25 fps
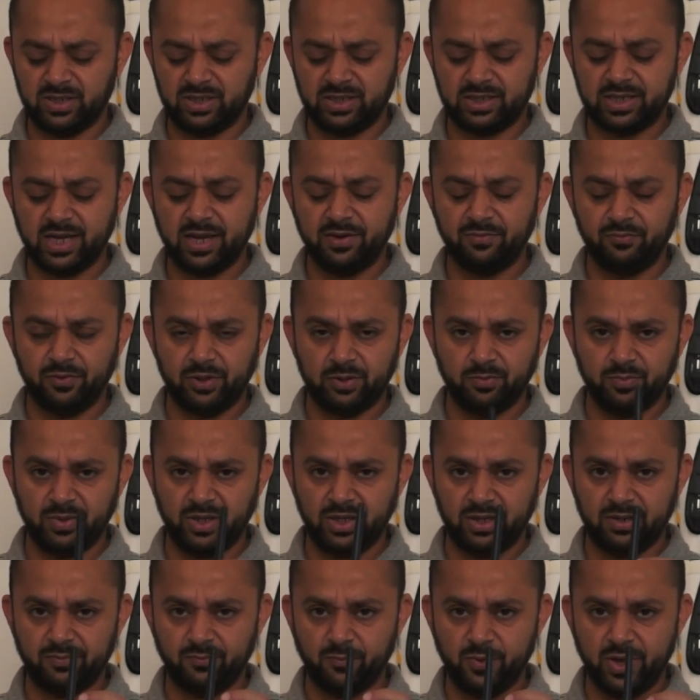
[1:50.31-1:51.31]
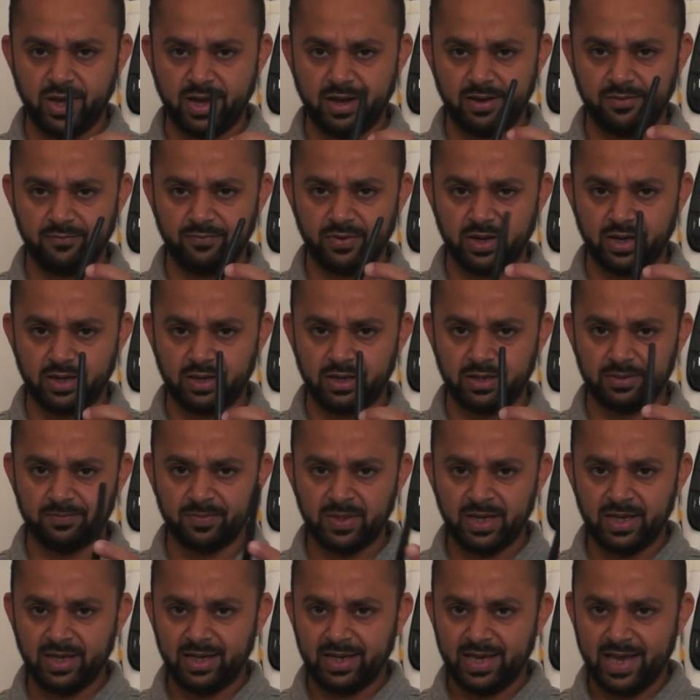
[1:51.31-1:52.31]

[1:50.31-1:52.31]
stay with me we have a uh,